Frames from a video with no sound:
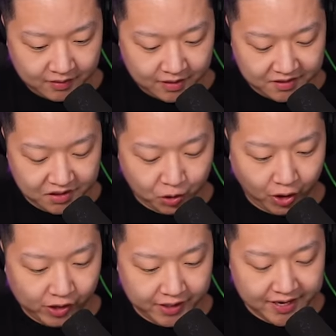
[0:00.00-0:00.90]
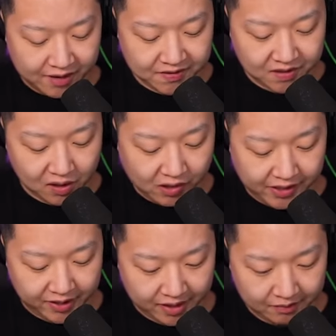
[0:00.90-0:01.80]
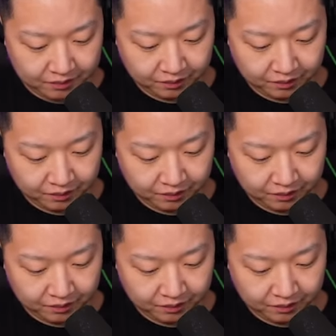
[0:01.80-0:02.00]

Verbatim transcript: Let's just trickle it down slowly then.